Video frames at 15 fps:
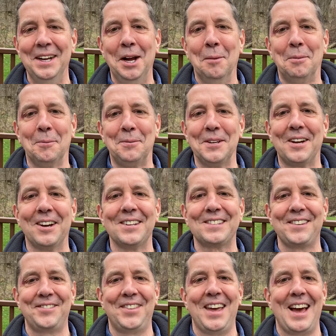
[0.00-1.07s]
But because
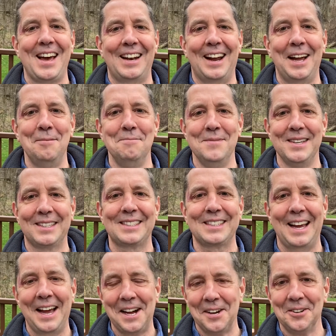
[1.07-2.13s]
of that, I missed
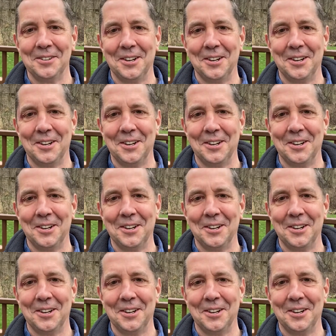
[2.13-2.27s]
out